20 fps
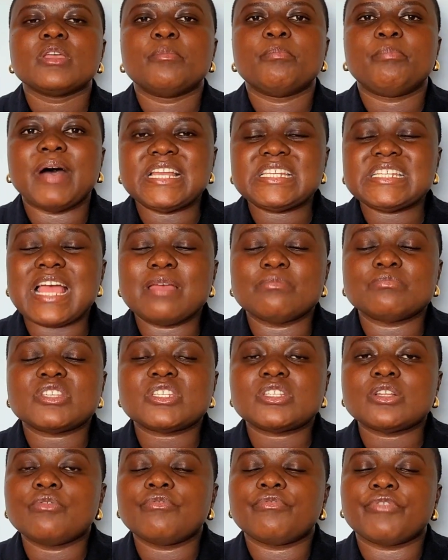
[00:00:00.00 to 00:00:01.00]
but I'm
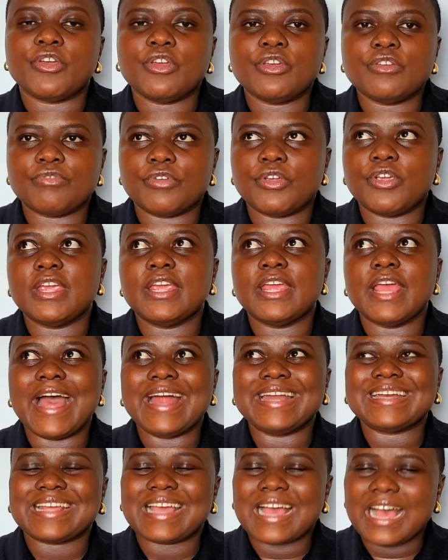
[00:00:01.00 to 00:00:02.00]
still very, very
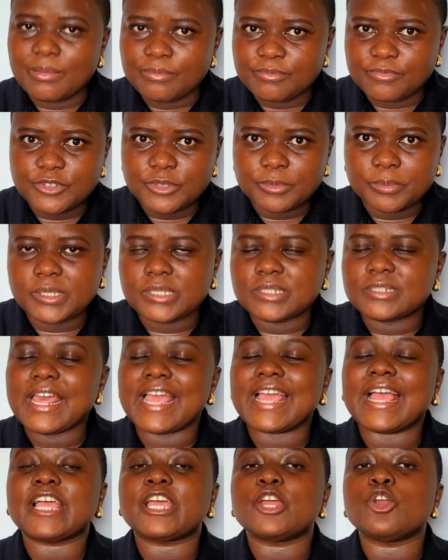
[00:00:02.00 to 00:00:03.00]
uncomfortable.
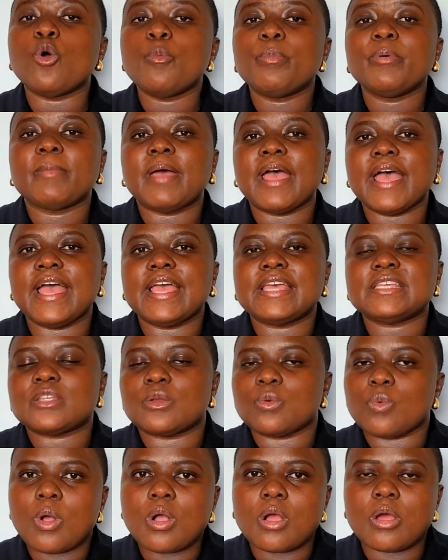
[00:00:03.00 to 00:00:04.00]
Like I can open my eyes
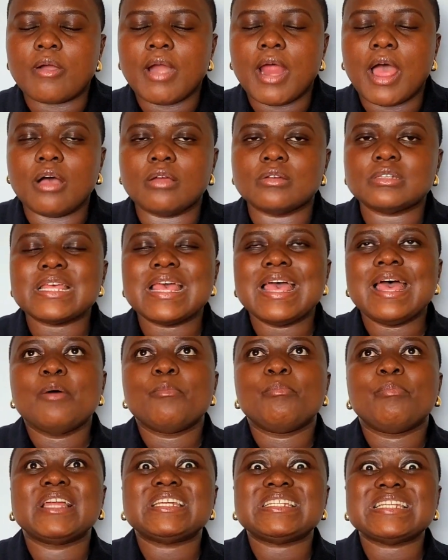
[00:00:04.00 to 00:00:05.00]
and walk around,
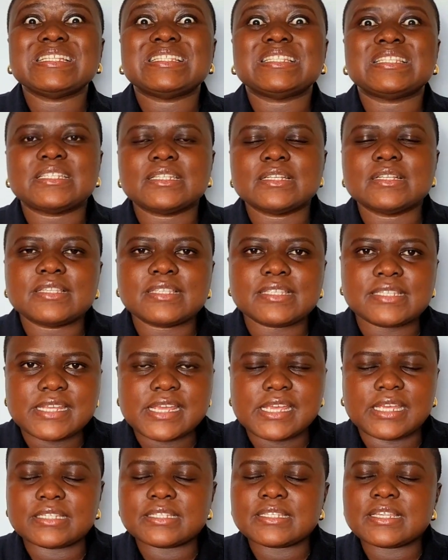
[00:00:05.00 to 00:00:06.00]
but it still
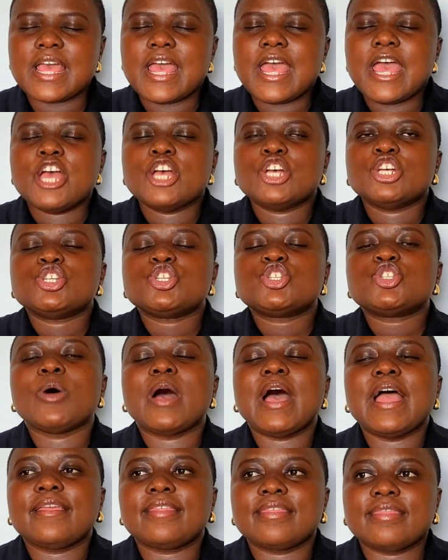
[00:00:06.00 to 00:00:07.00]
stings. So
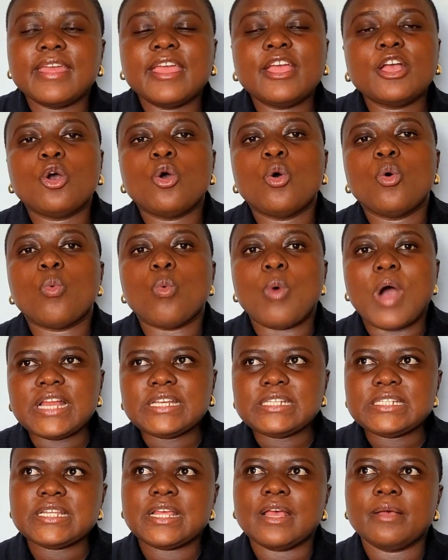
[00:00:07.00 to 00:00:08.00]
I think
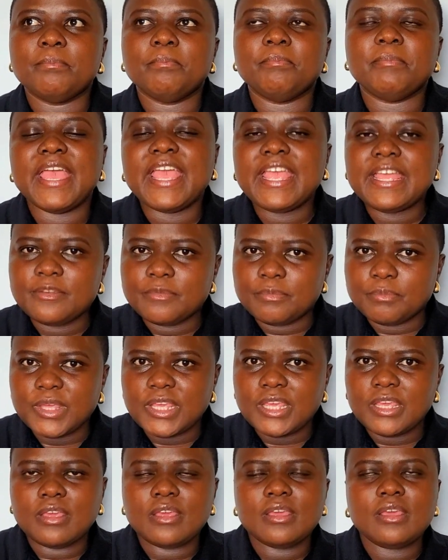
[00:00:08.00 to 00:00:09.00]
what made
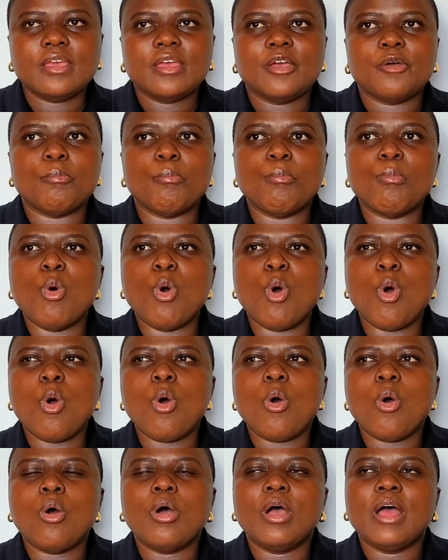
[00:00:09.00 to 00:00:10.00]
me
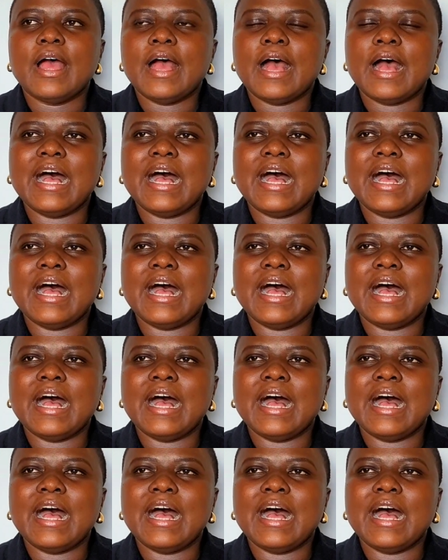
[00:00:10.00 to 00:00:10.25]
more